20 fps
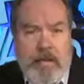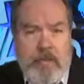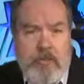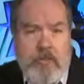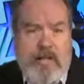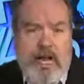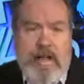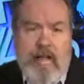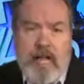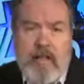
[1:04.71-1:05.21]
I
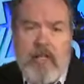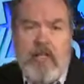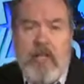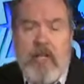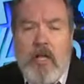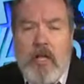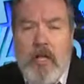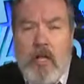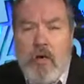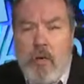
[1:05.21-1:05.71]
mean, Alex,
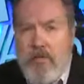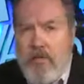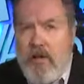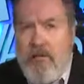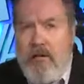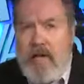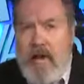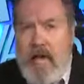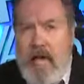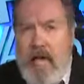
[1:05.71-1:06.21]
we've
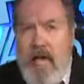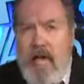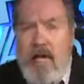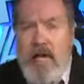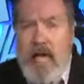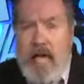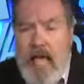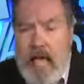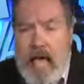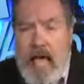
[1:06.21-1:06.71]
even had
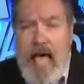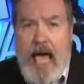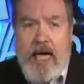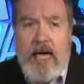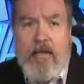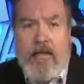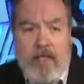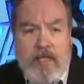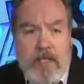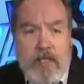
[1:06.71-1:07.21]

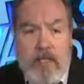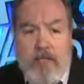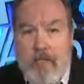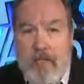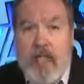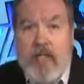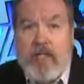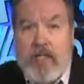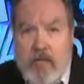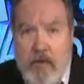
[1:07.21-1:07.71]
Atticus
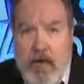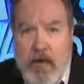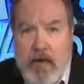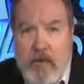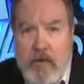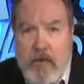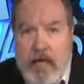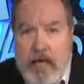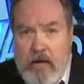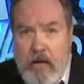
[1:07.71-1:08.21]
Finch now
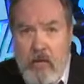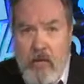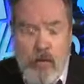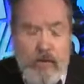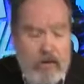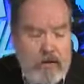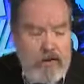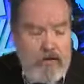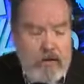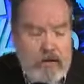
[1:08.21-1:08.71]
being
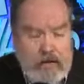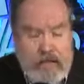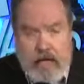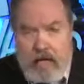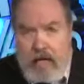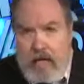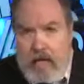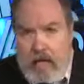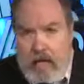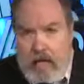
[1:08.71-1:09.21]

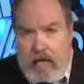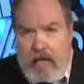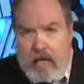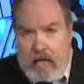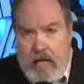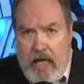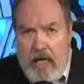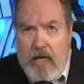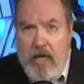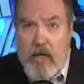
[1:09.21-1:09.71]
reinvented as
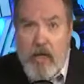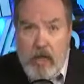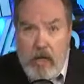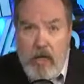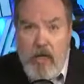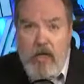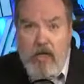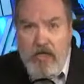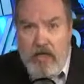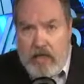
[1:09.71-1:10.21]
a Ku
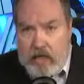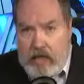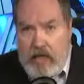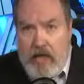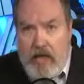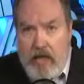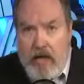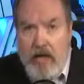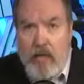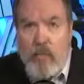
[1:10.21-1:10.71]
Klux
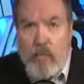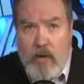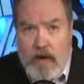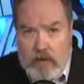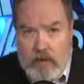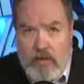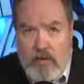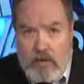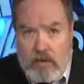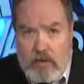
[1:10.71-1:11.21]
Klan
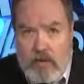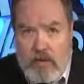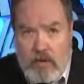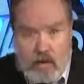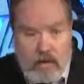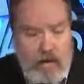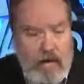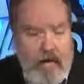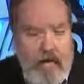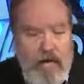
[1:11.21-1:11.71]
racist, the
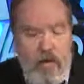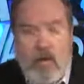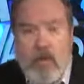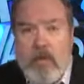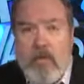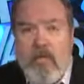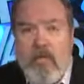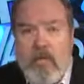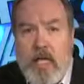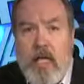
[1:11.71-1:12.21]
guy who
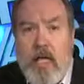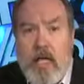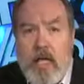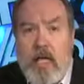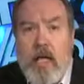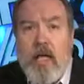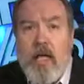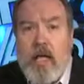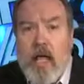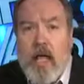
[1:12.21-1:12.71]
was in
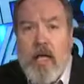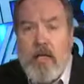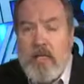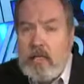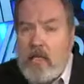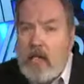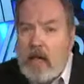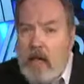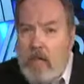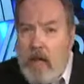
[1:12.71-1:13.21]
To
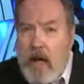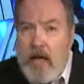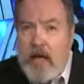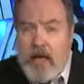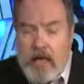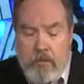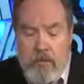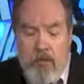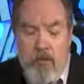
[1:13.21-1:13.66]
Kill a Mockingbird.